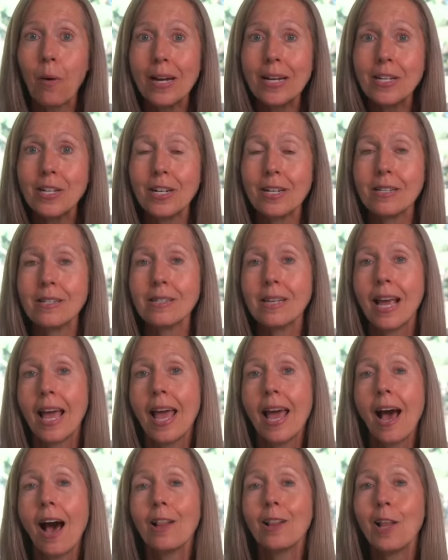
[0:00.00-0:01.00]
questions.
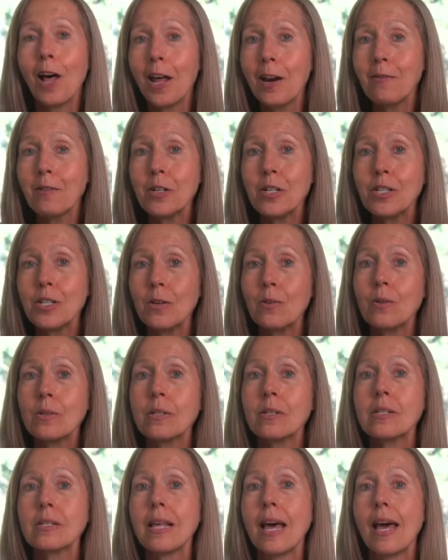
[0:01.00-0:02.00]
A lot of our
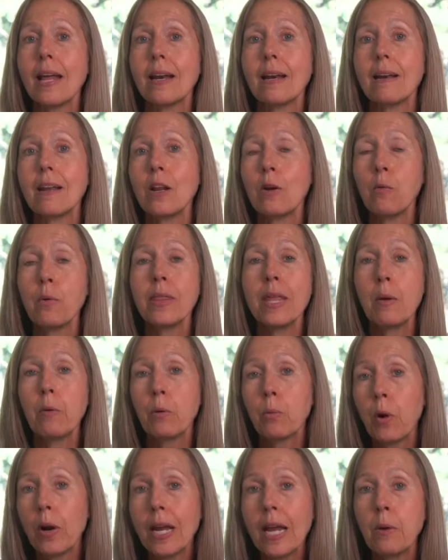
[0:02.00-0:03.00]
students that, you know, when they
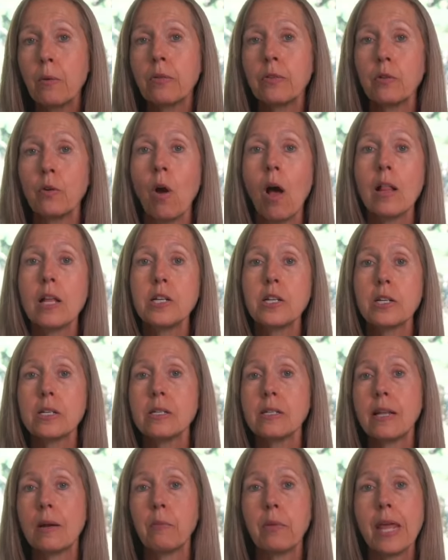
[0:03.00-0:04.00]
were working with
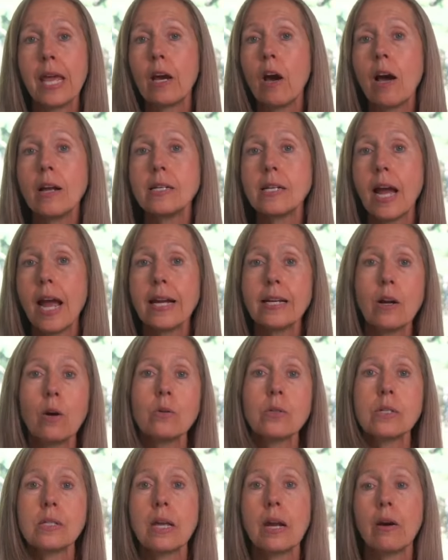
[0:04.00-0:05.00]
neurologists, that when they got
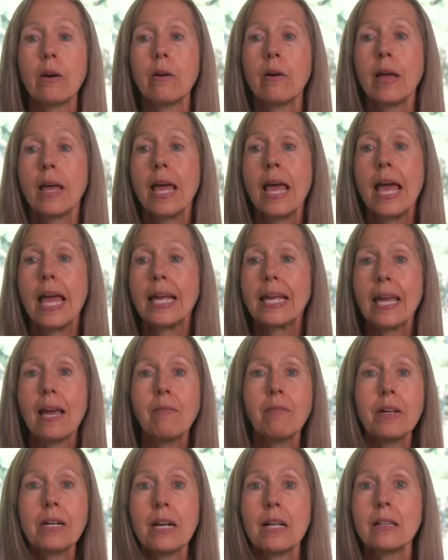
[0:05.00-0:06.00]
diagnosed, they're
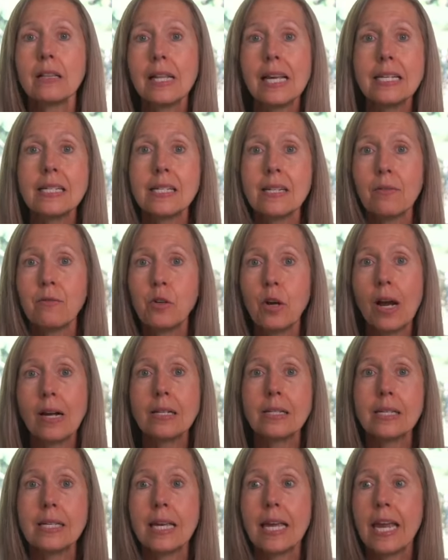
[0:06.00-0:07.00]
given a list of
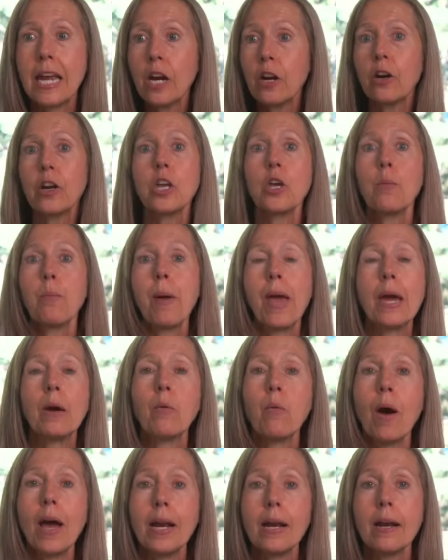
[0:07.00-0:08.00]
drugs. Here, you
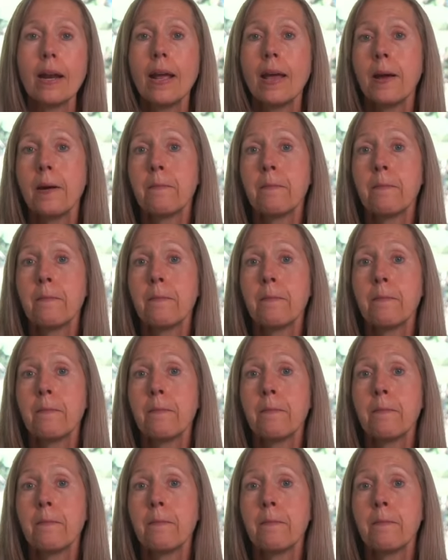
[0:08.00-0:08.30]
pick one.